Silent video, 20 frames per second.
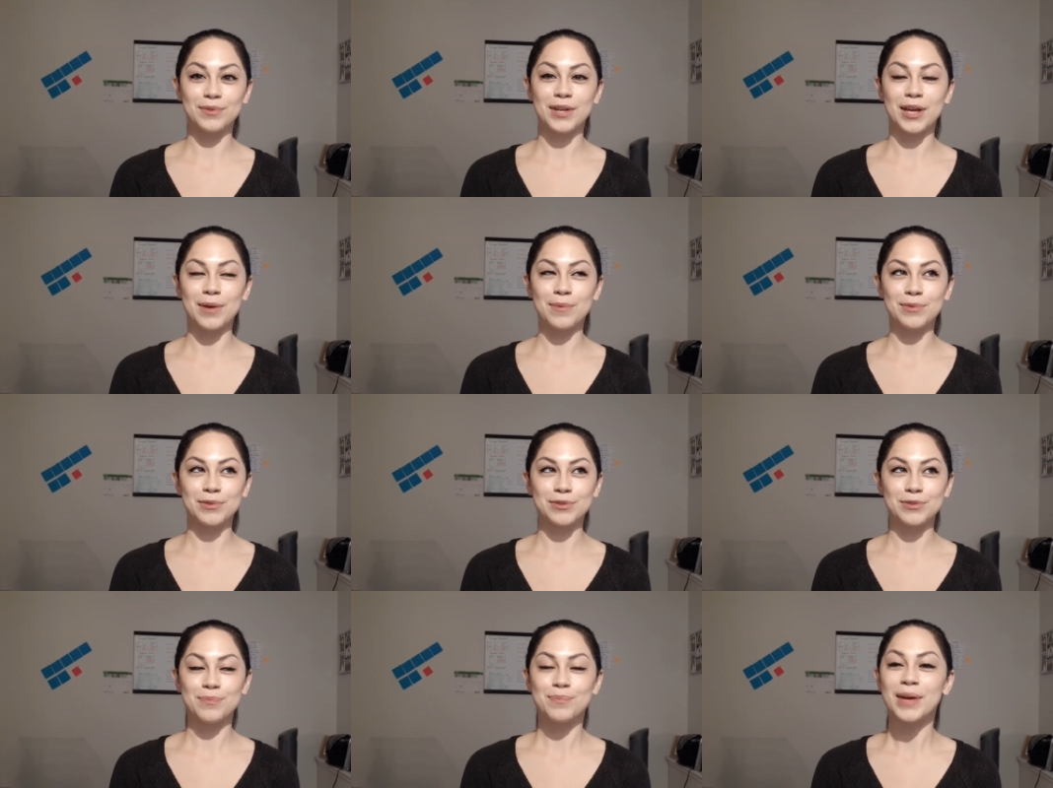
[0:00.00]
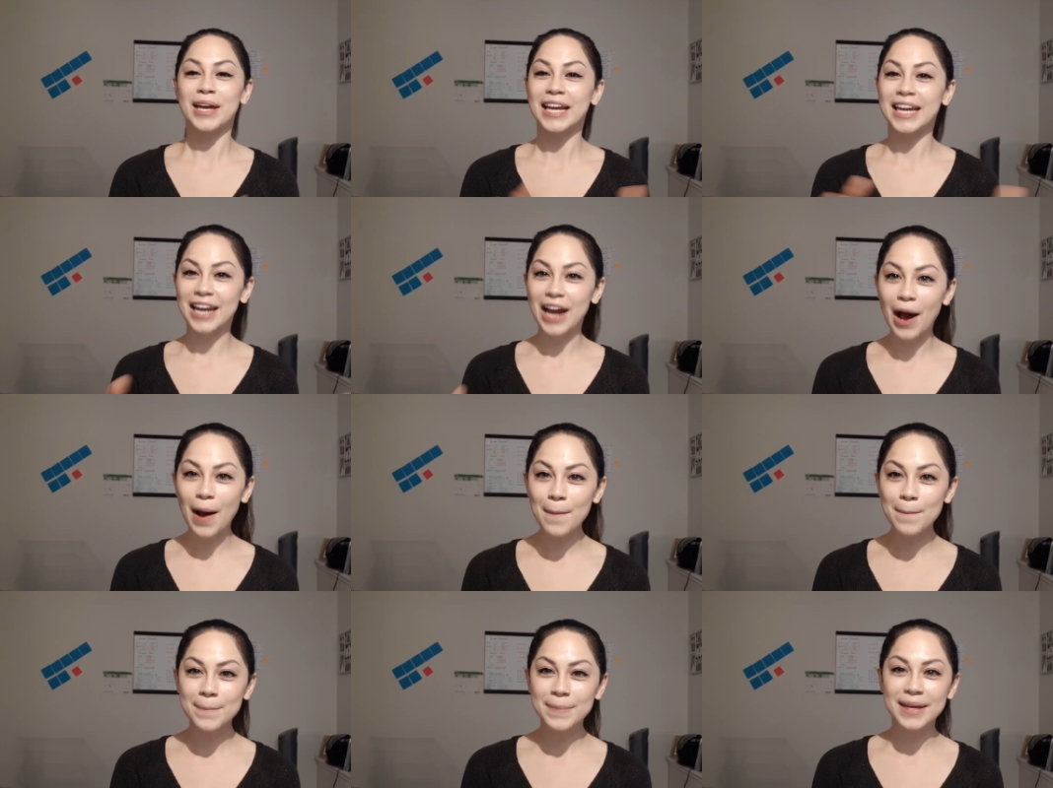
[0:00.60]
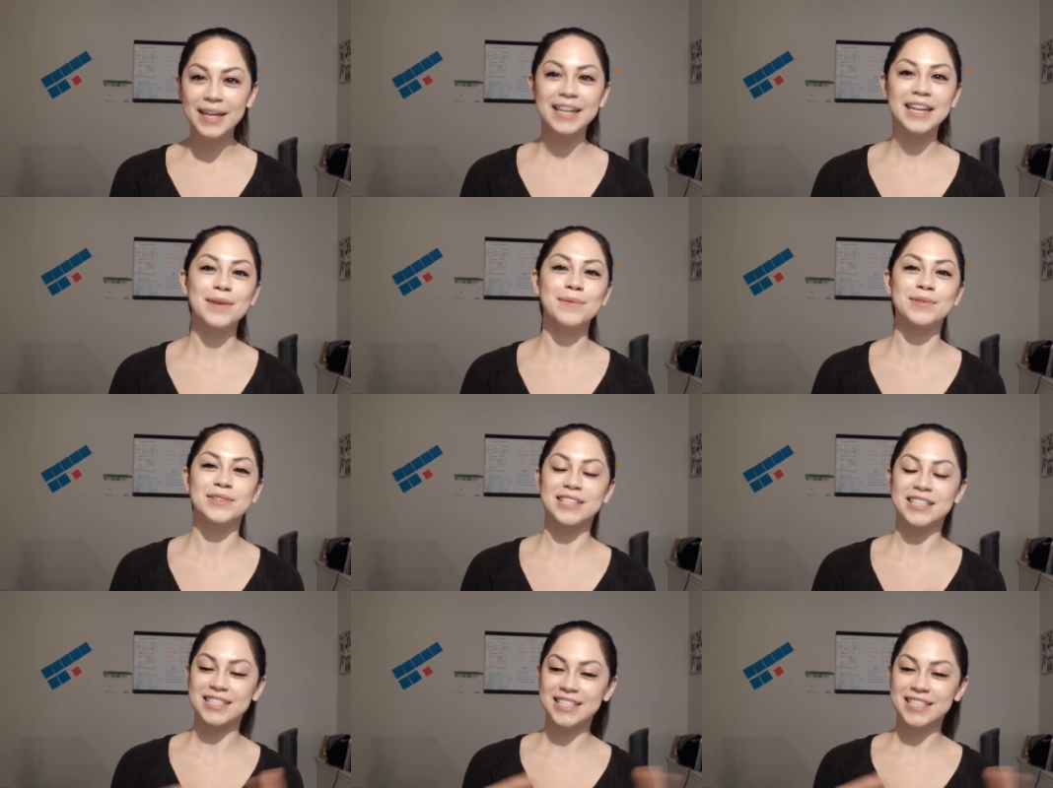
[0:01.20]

able to pick it up and able to